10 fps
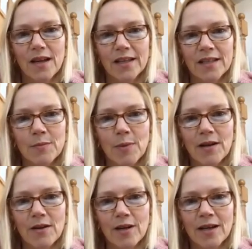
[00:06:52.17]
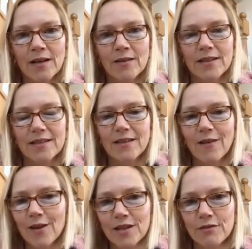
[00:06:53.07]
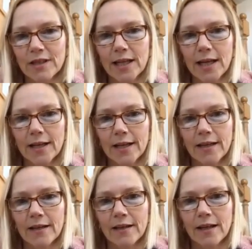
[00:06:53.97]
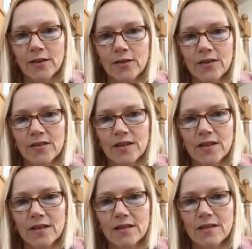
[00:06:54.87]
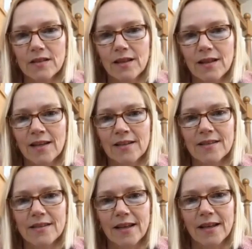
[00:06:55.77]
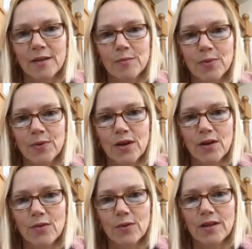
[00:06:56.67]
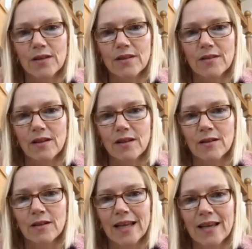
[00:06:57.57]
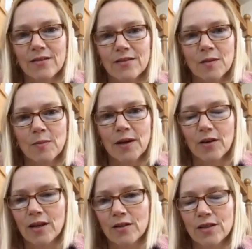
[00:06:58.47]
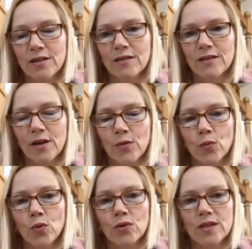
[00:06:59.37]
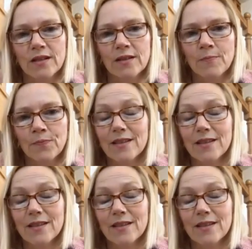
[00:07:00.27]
And in the background, the sky is really clear, and you can see this landscape with hills in the background and water.